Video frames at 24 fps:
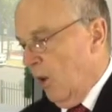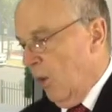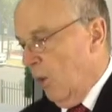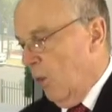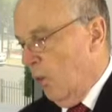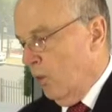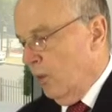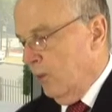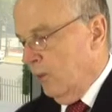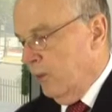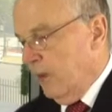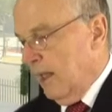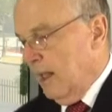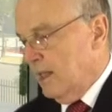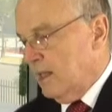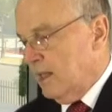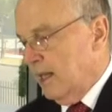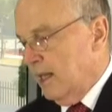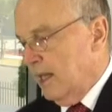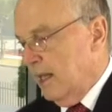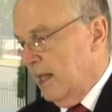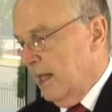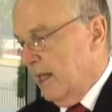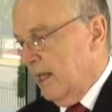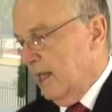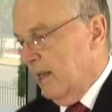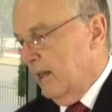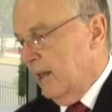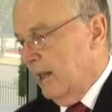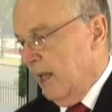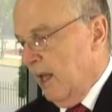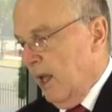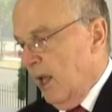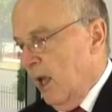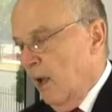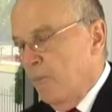all the things in here
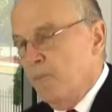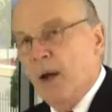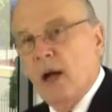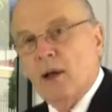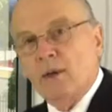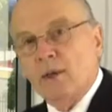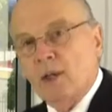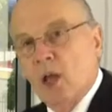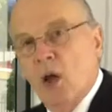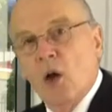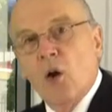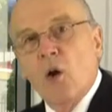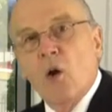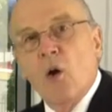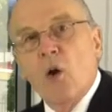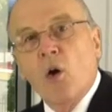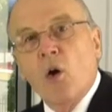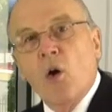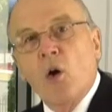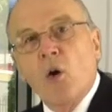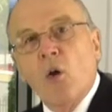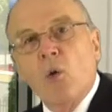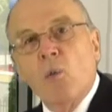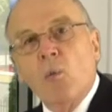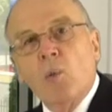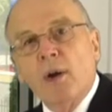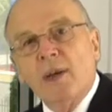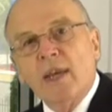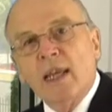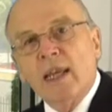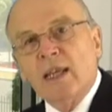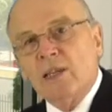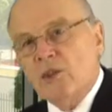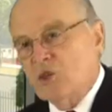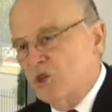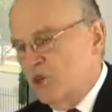about what
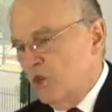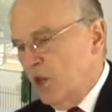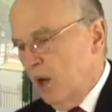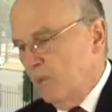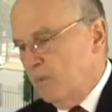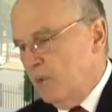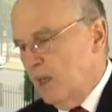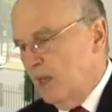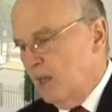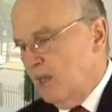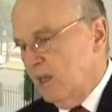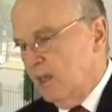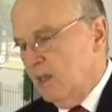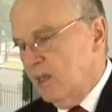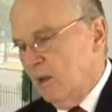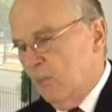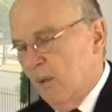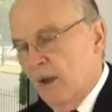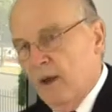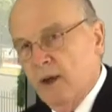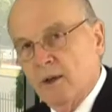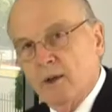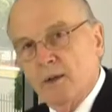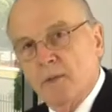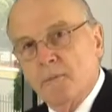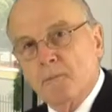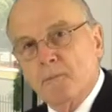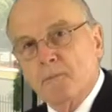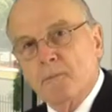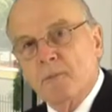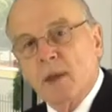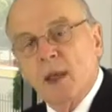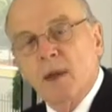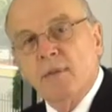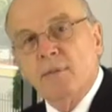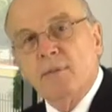each subject is about.
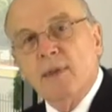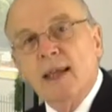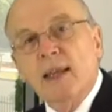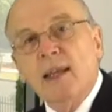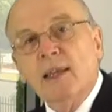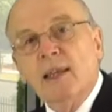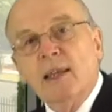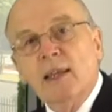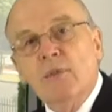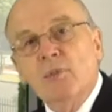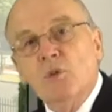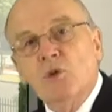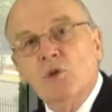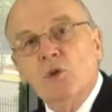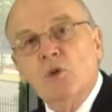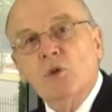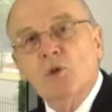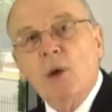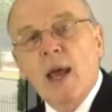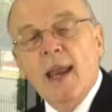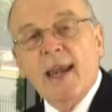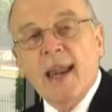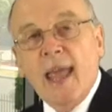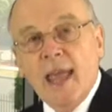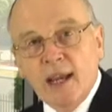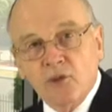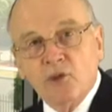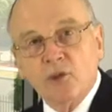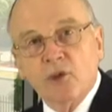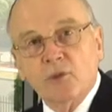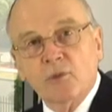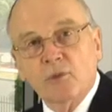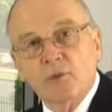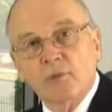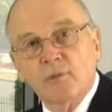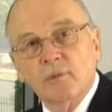Then it gives you an
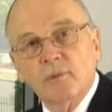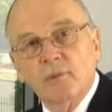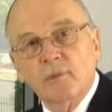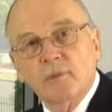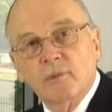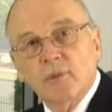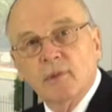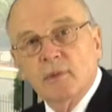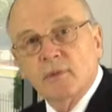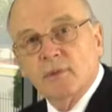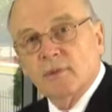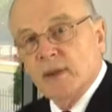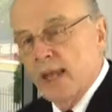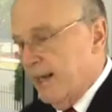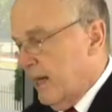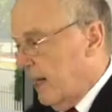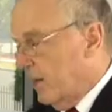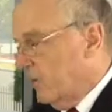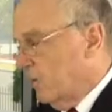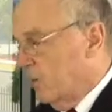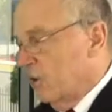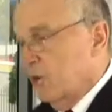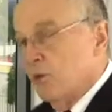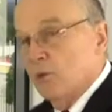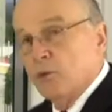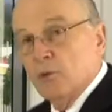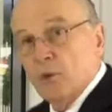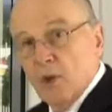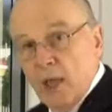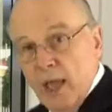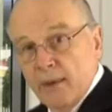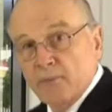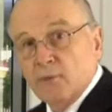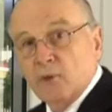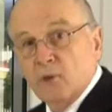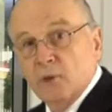action that actually you
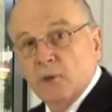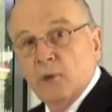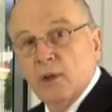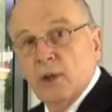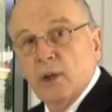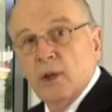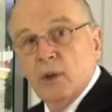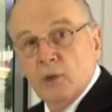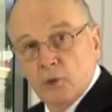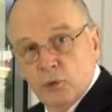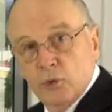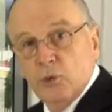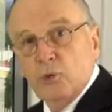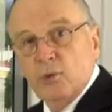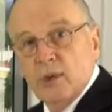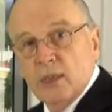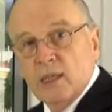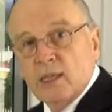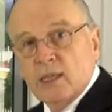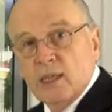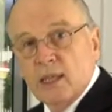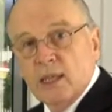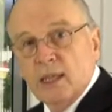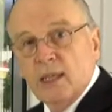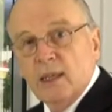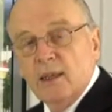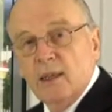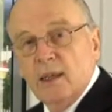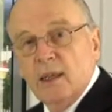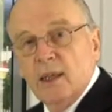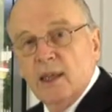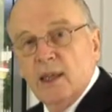have to do this here.